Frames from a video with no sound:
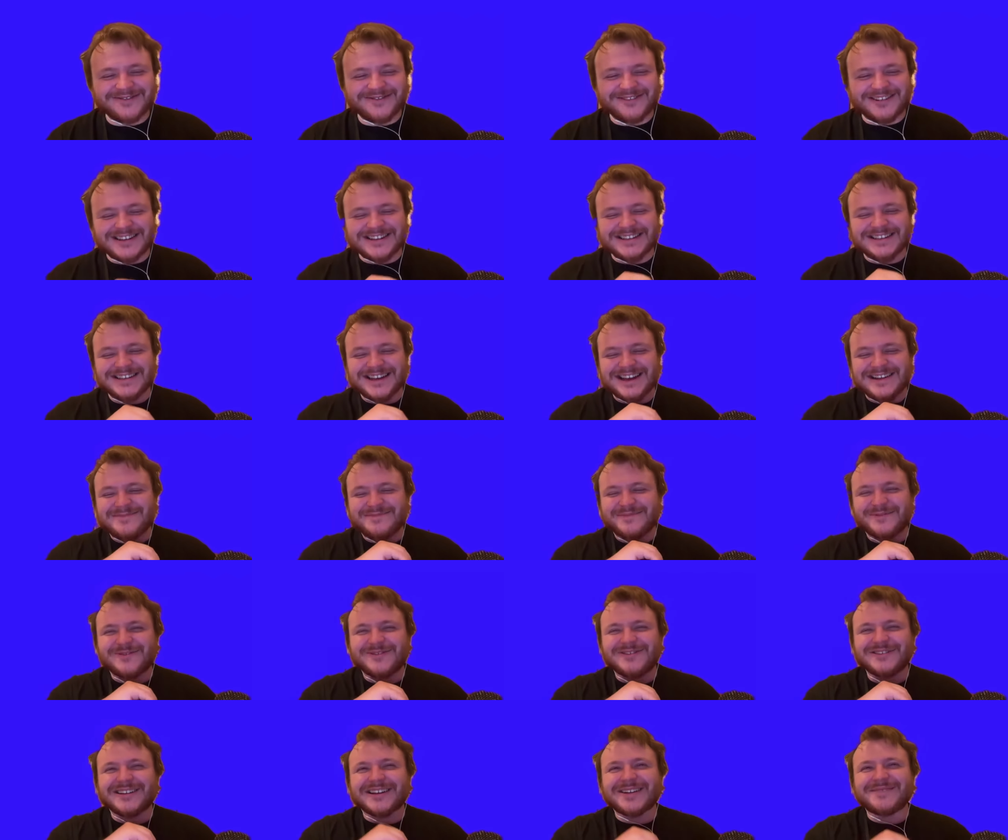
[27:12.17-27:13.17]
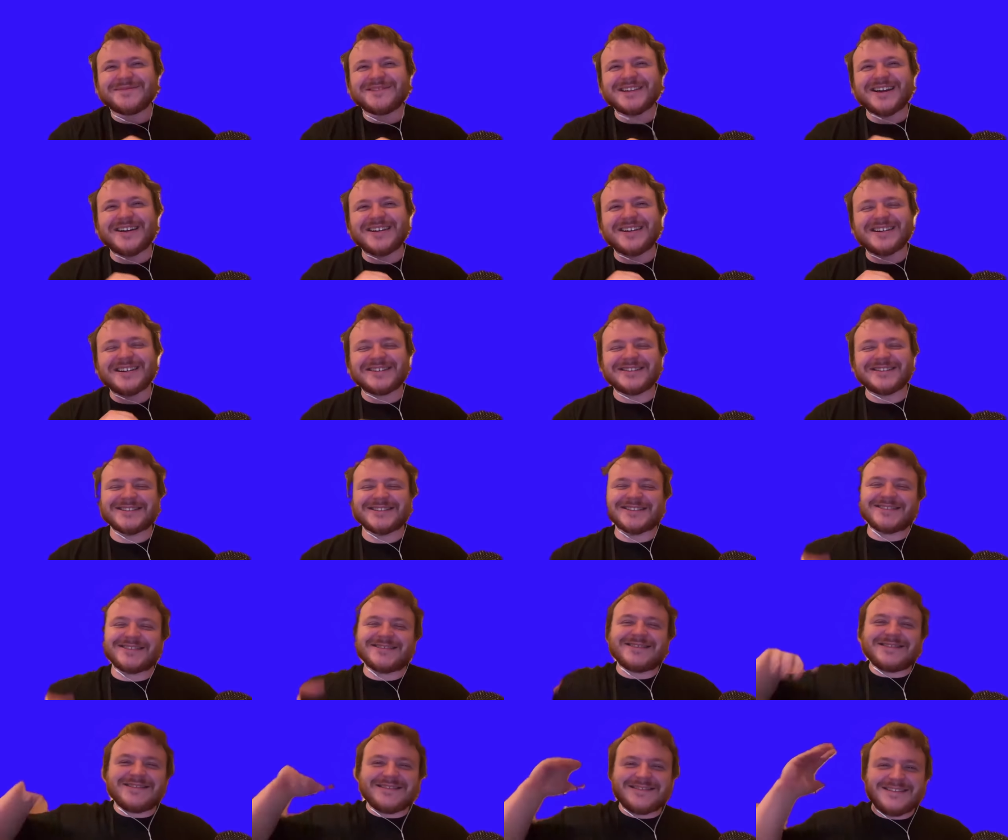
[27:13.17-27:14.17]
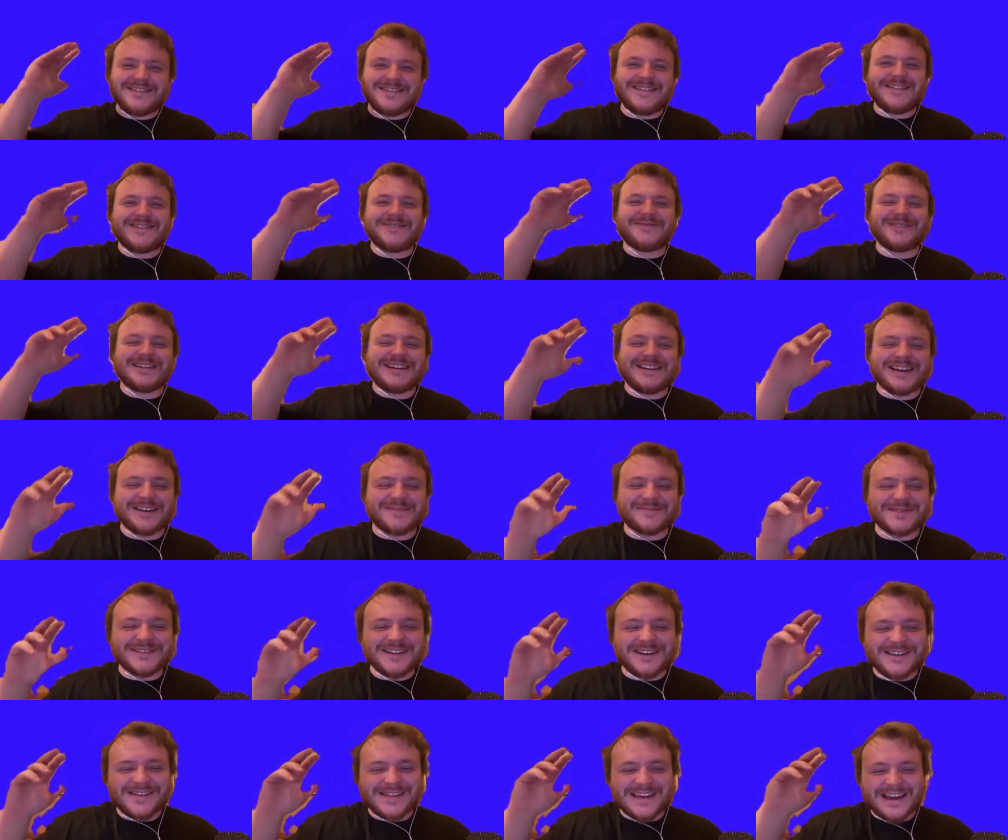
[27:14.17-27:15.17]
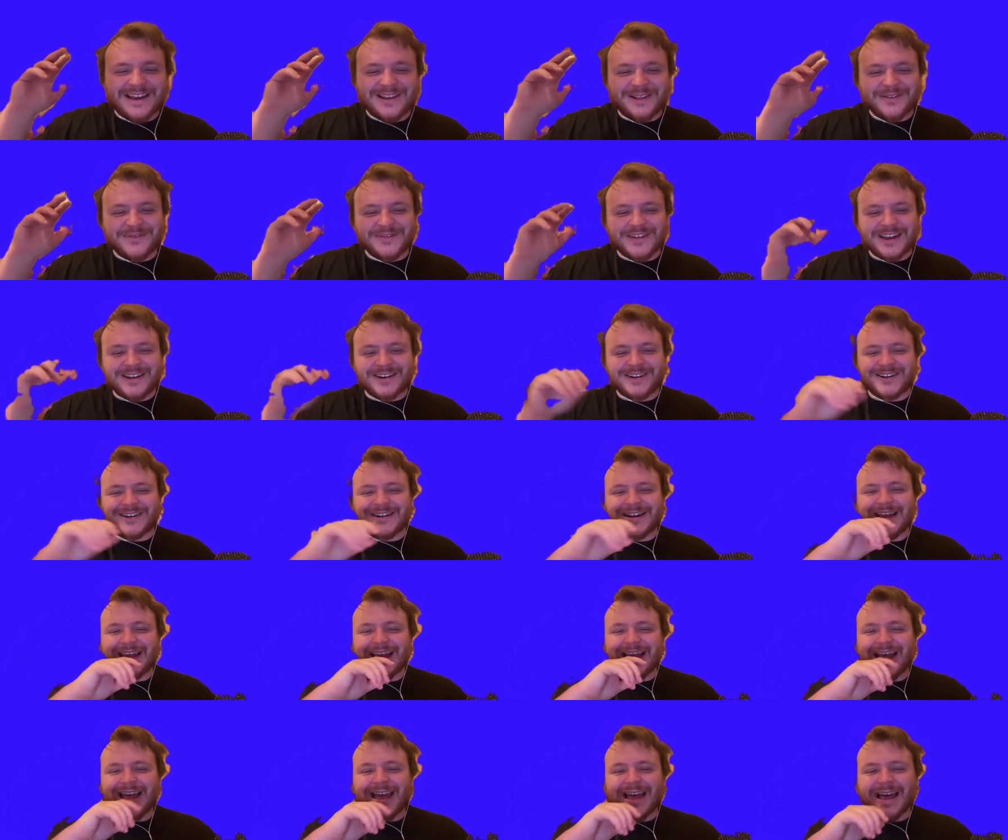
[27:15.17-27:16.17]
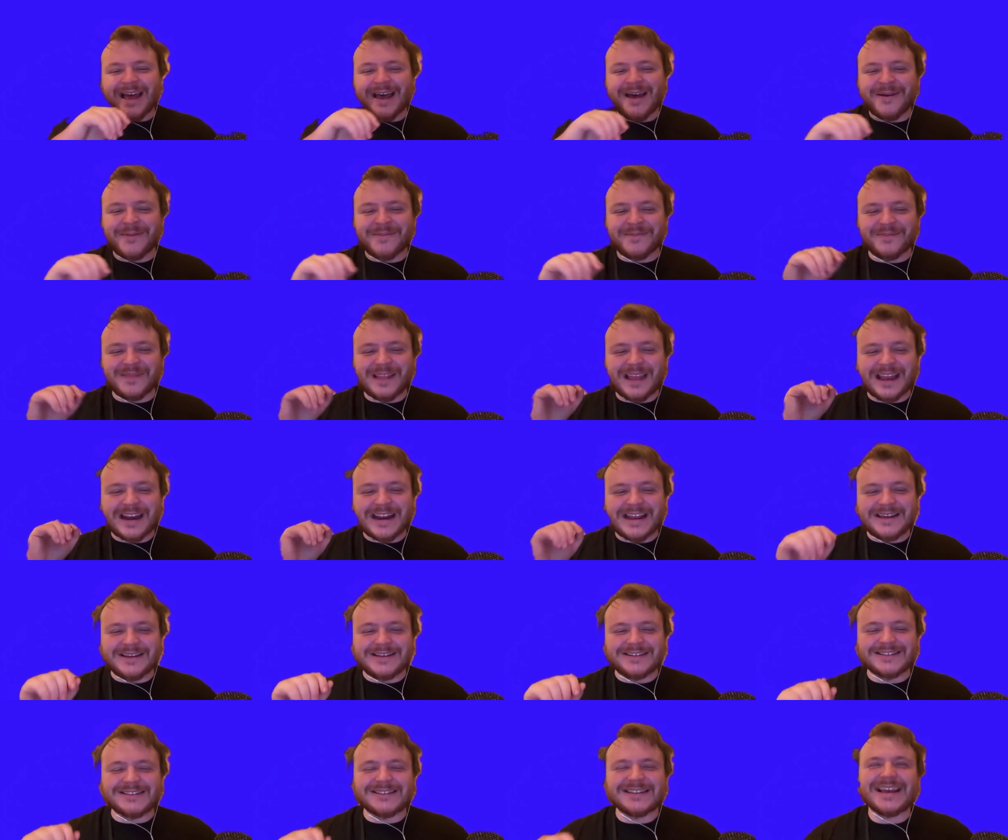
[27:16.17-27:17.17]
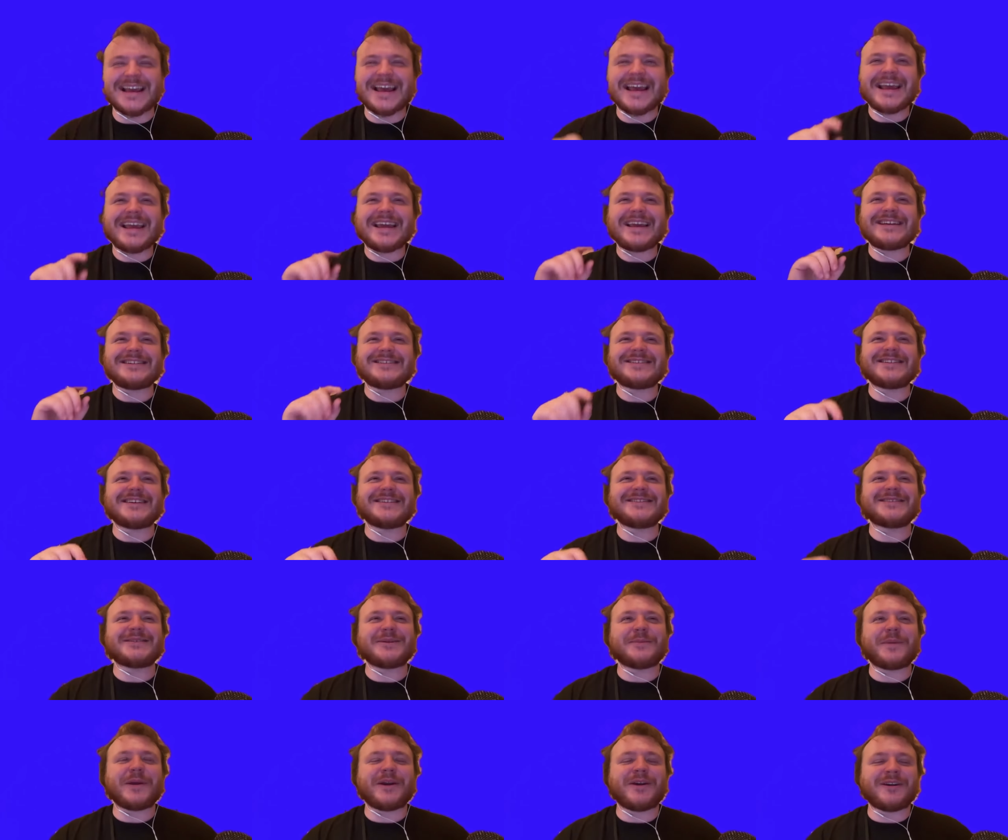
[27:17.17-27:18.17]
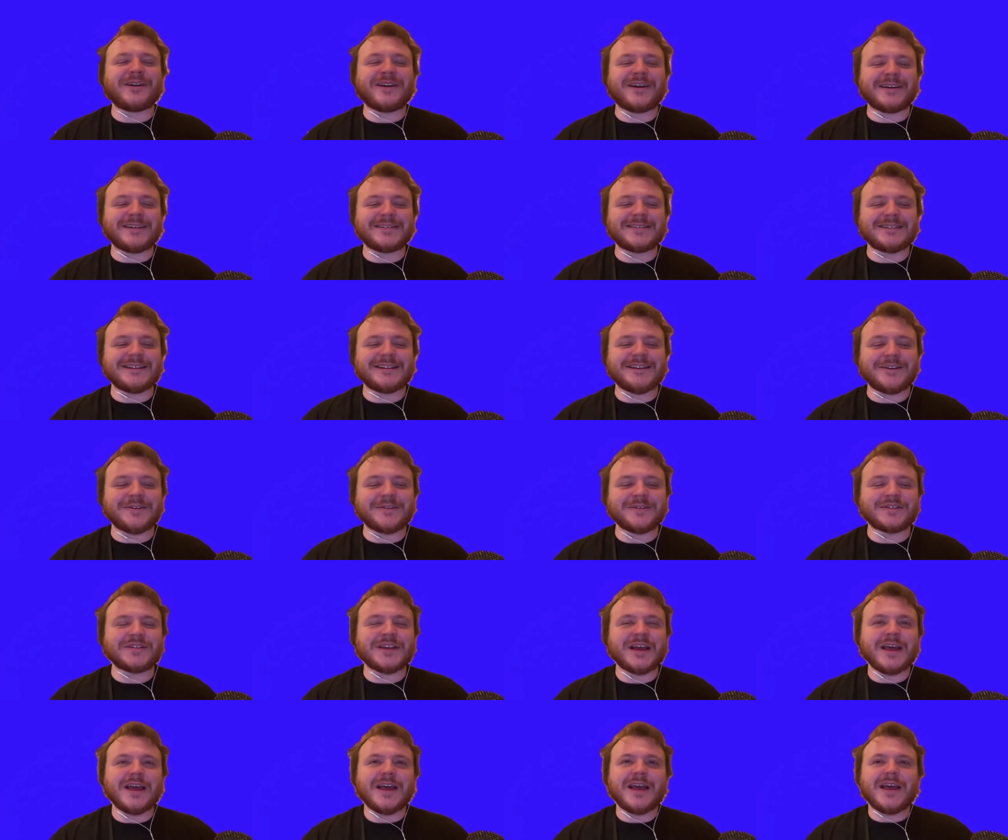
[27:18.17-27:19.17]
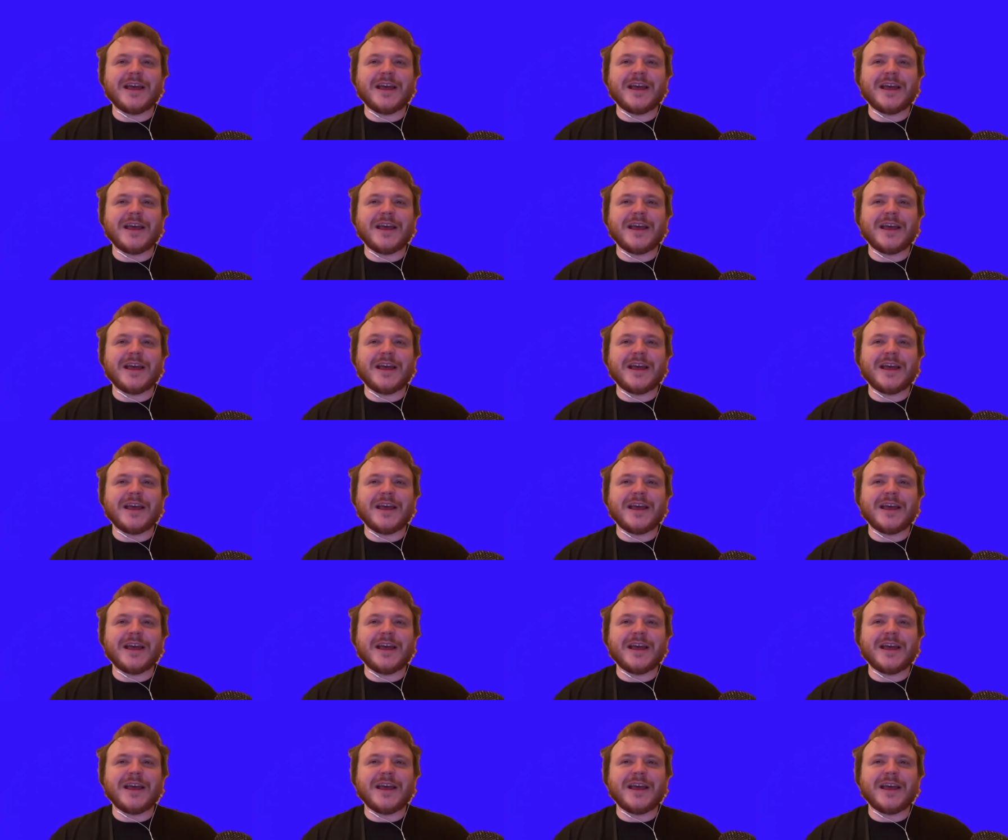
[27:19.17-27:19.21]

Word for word: Deadpool comes out and he does the when he comes out of the elevator, and he says to Paradox, he goes.